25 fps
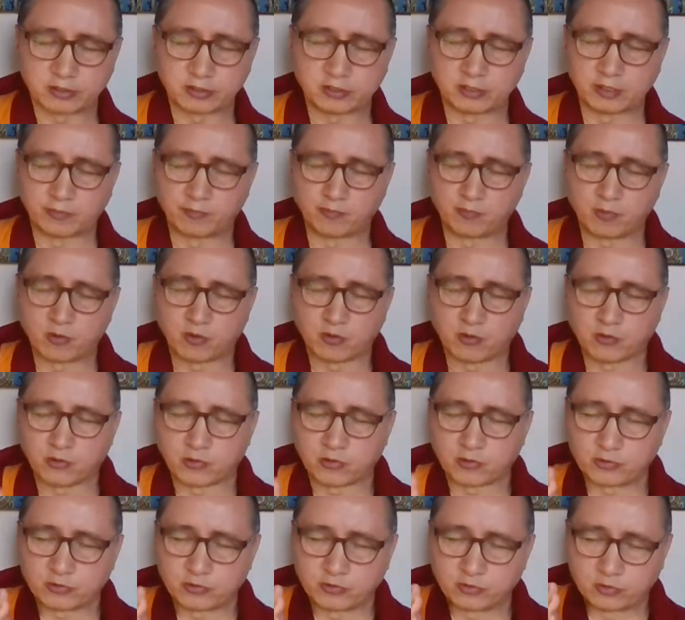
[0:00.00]
the
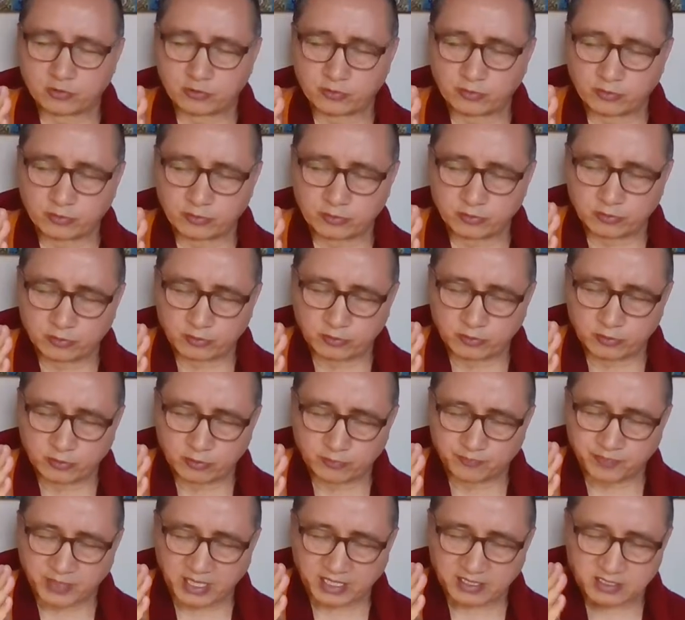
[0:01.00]
more
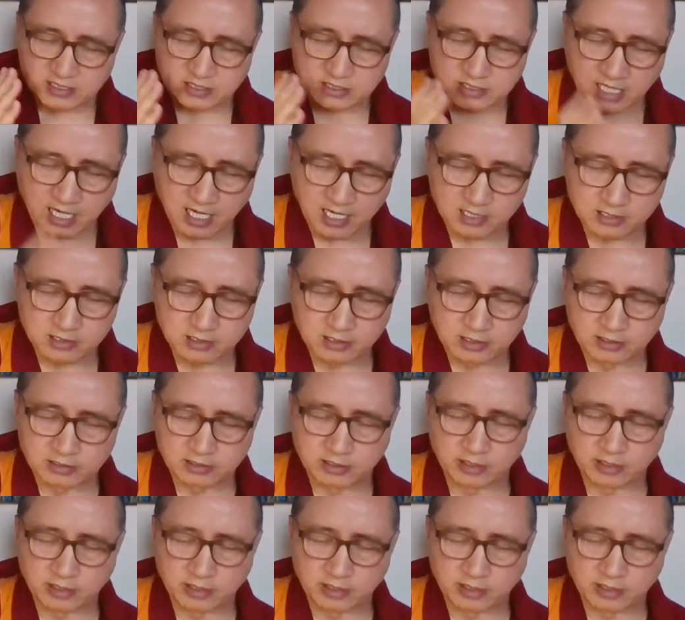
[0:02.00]
you practice harder,